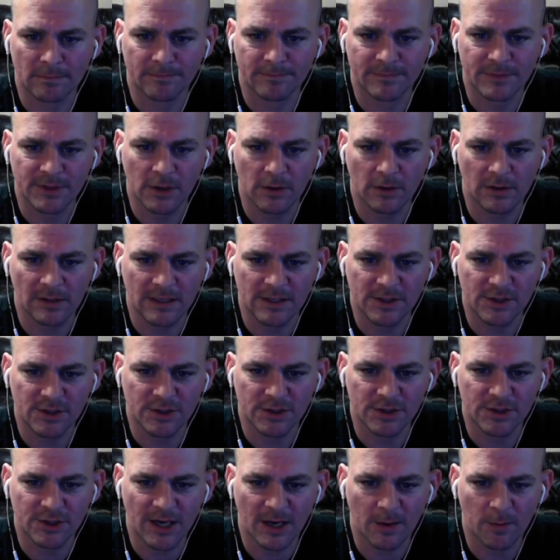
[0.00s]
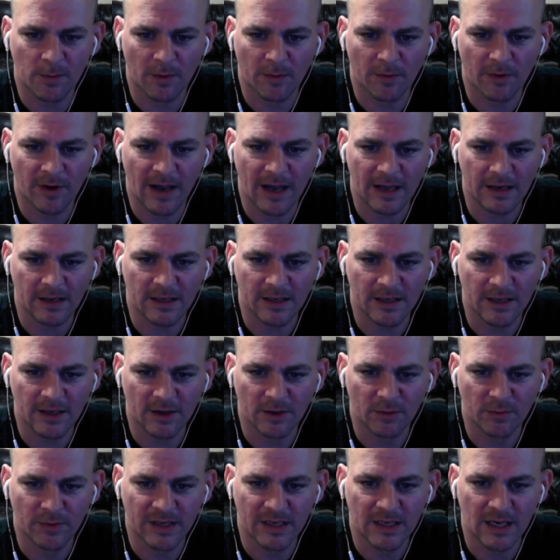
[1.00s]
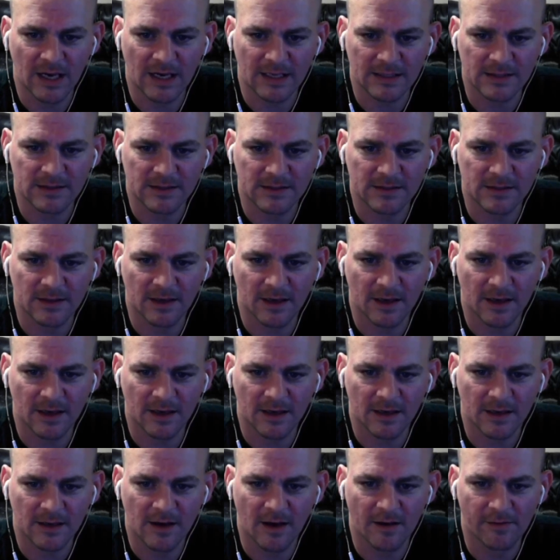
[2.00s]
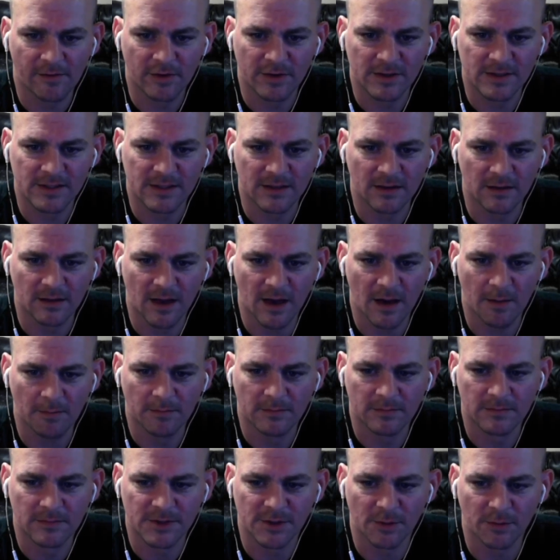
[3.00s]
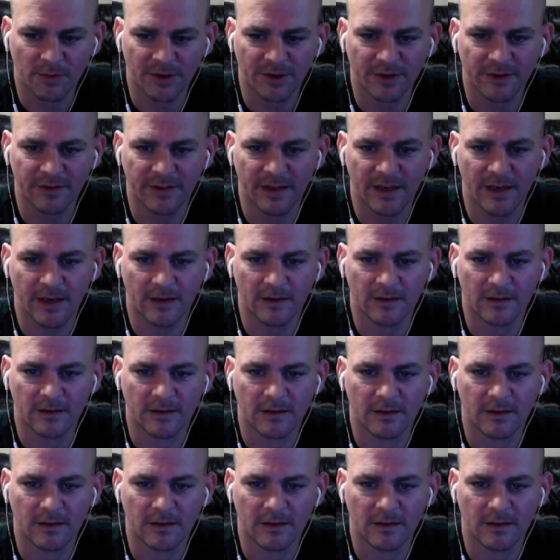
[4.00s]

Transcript: So let's just check where we're at here. We got cover is still up there.